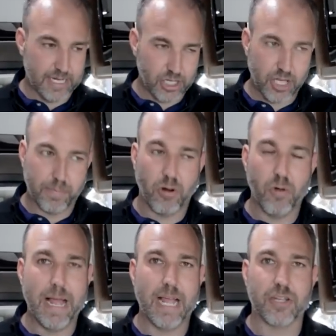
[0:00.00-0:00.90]
is on the uh, uh,
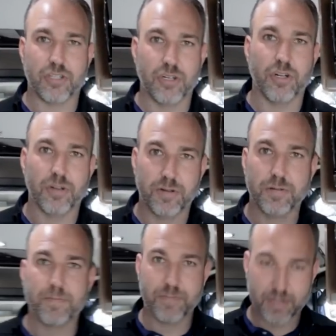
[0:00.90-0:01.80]
ProMaster uh,
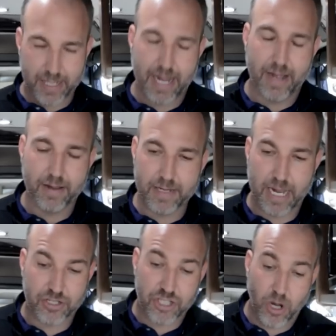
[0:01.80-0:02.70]
chassis. Yeah,
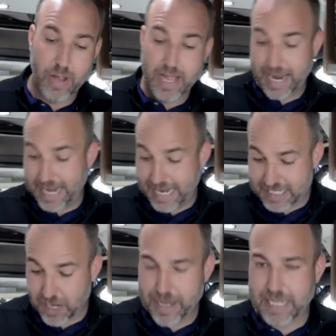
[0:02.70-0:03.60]
yeah. Right so now. it
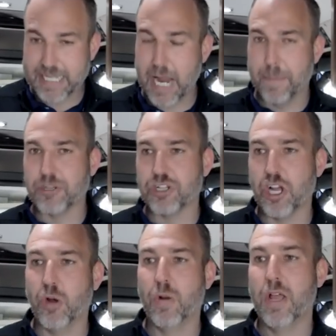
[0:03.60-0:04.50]
is going to be at the Tampa
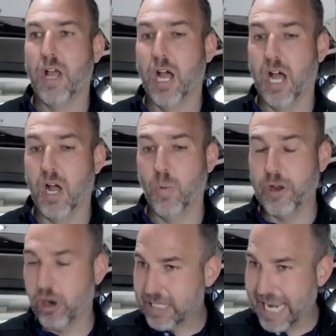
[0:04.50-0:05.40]
show. Mm-hmm. Uh,
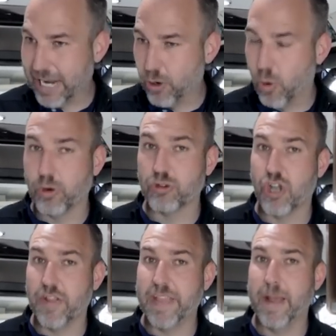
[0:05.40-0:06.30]
we are taking orders
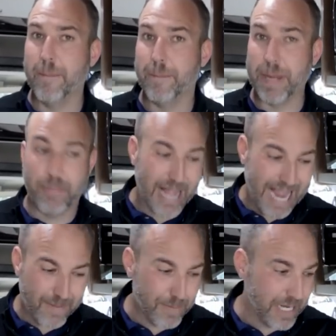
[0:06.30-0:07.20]
on them. People
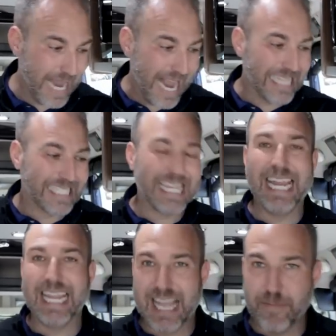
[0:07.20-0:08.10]
have been
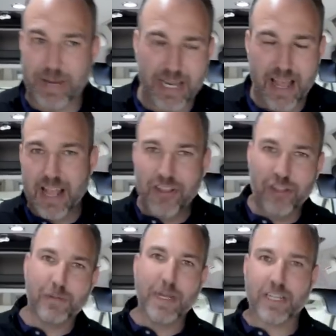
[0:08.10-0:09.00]
asking. They've been
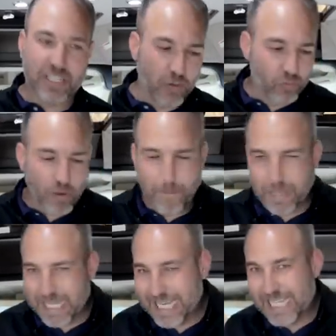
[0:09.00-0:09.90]
there's been some
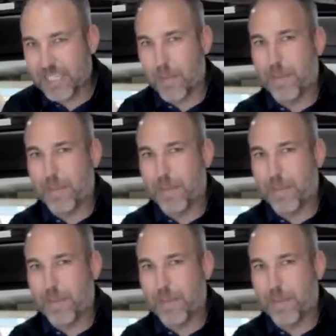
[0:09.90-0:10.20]
rumblings